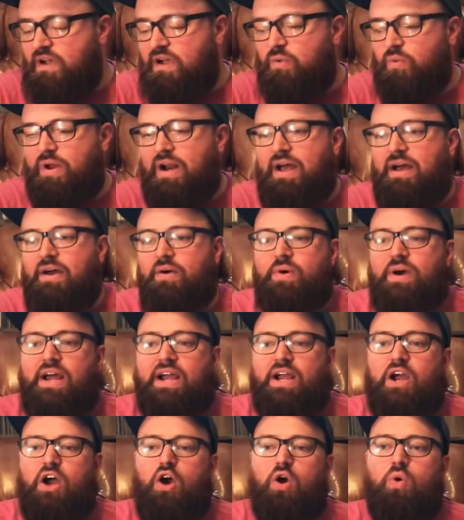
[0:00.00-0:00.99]
when
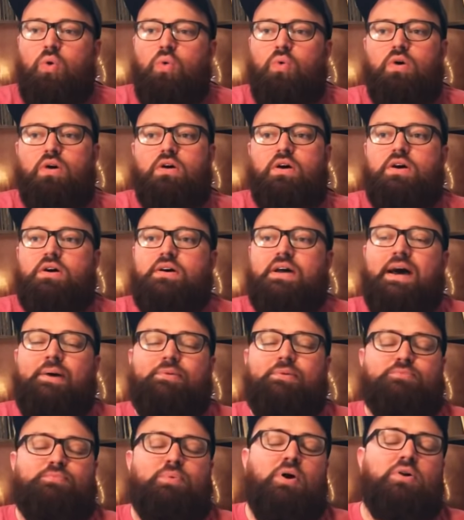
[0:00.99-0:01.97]
I go. I'm
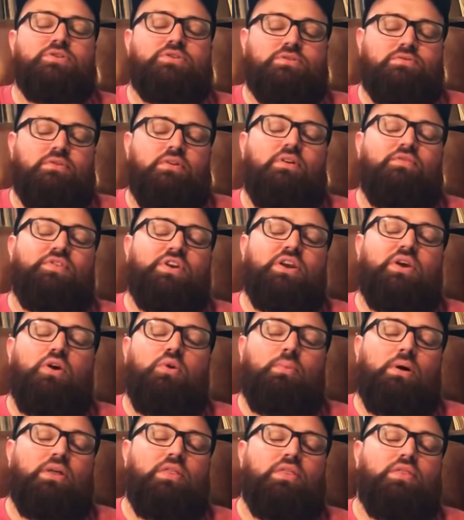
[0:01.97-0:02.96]
going to post a video
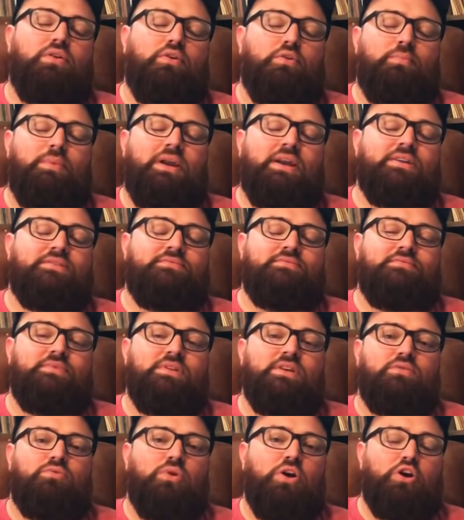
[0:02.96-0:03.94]
about the Third Man
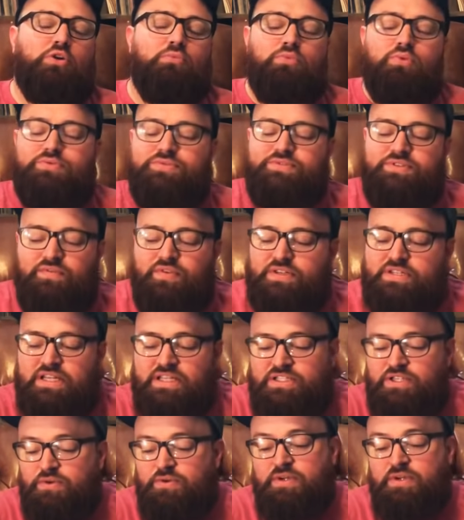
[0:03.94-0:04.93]
record booth and stuff like
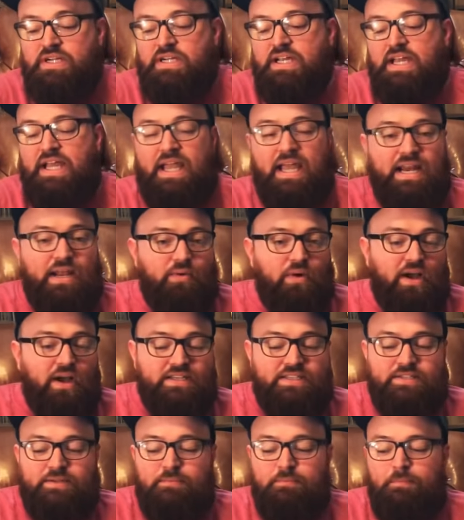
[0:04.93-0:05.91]
that. So
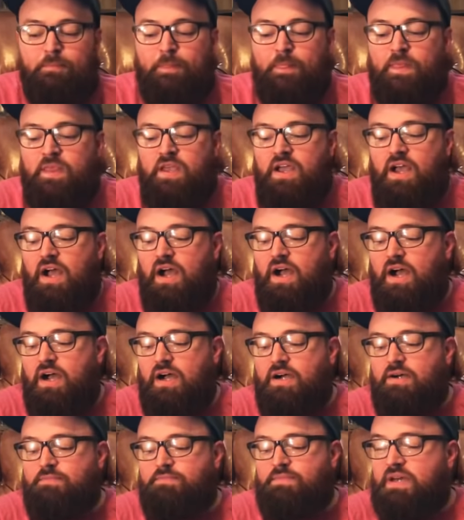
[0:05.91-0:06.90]
anyways,
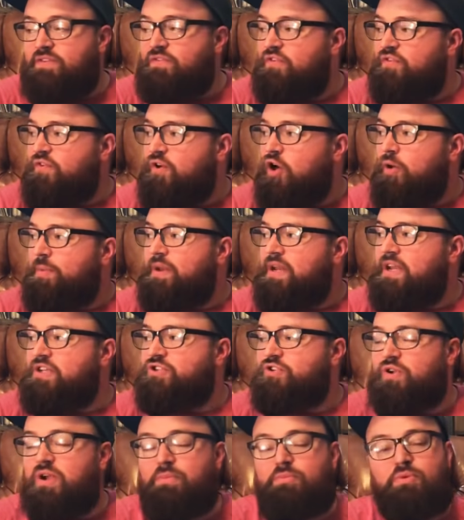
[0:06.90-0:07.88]
if you follow me on
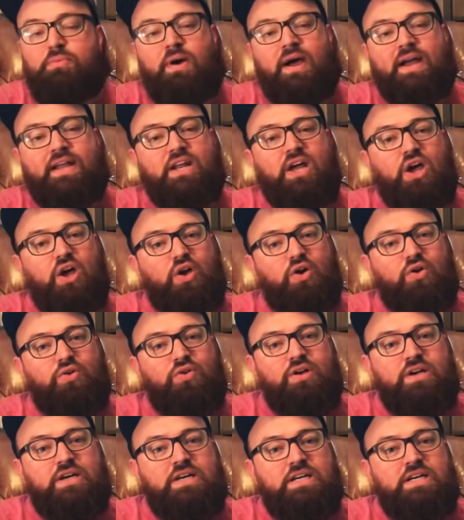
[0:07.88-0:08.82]
Instagram, you might know